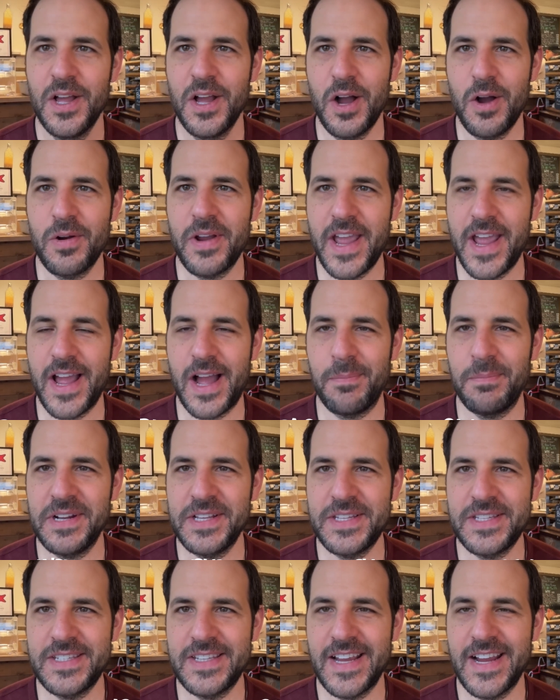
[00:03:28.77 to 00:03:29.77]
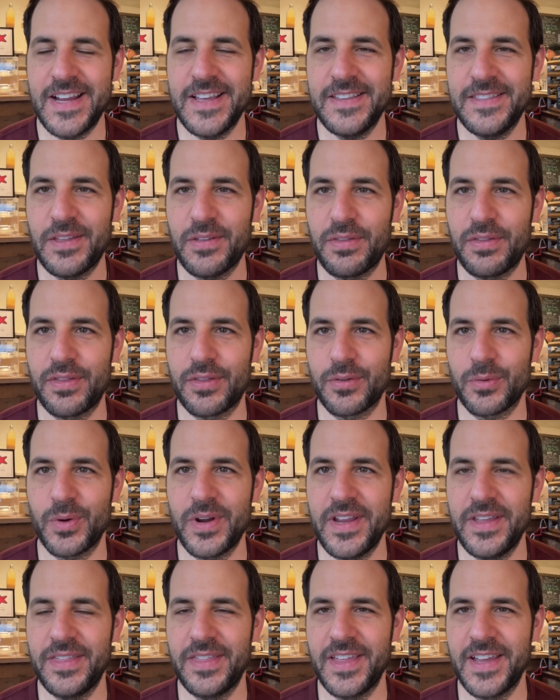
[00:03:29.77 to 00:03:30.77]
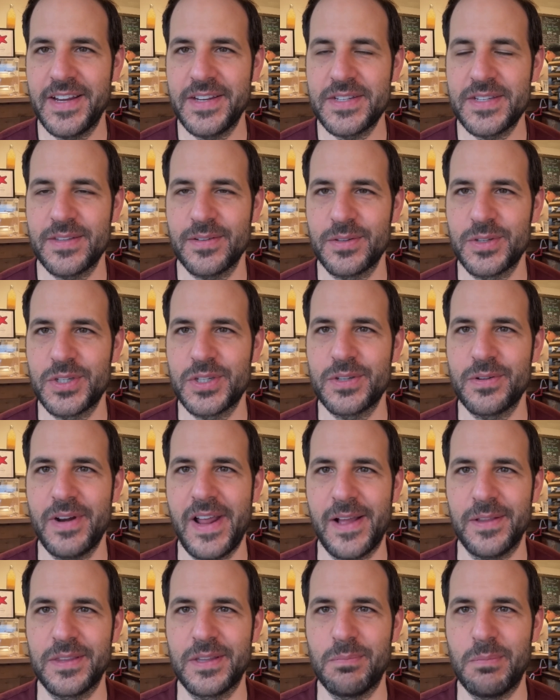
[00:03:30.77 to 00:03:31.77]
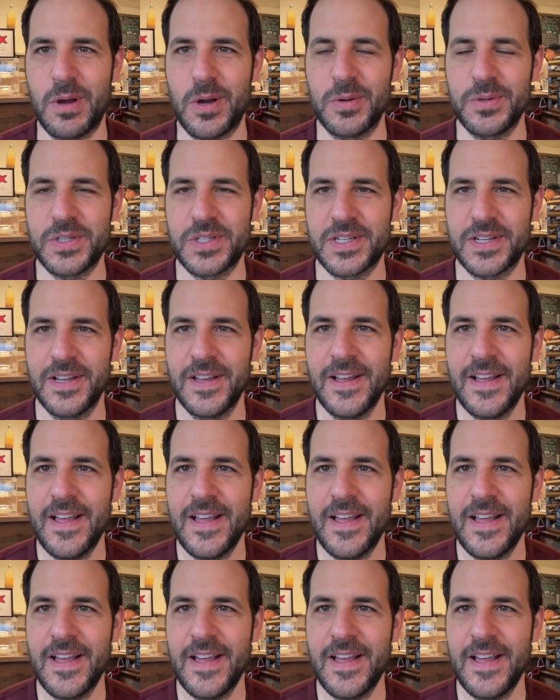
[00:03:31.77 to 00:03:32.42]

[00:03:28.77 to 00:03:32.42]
Okay, I'm gonna say the 3 things that stood out the most.